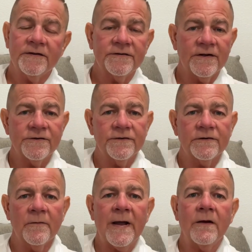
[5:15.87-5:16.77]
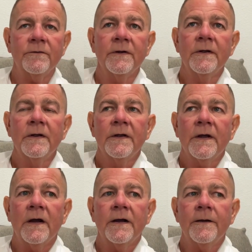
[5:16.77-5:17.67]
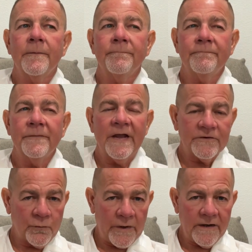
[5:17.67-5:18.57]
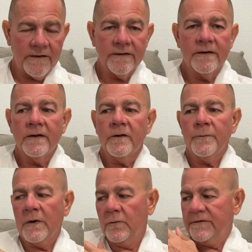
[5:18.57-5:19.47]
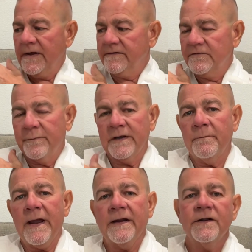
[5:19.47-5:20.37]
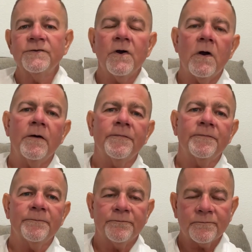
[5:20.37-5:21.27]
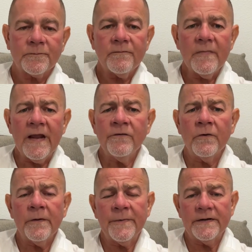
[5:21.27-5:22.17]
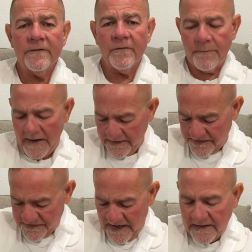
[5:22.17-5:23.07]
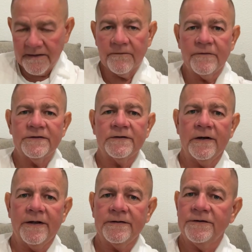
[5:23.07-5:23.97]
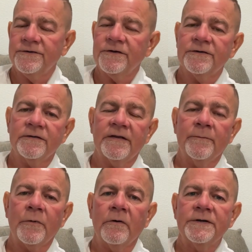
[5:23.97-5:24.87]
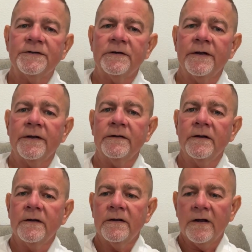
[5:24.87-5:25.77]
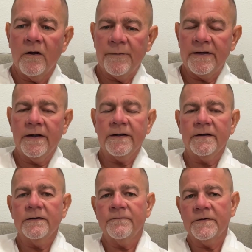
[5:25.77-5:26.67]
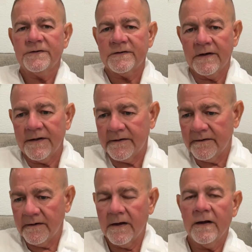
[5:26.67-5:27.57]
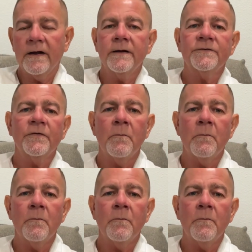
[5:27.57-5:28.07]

the stitches come out next week, but we'll take this big bandage off. They'll give me a different bandage and a different sling. There's just a temporary sling. I'll be getting a different sling on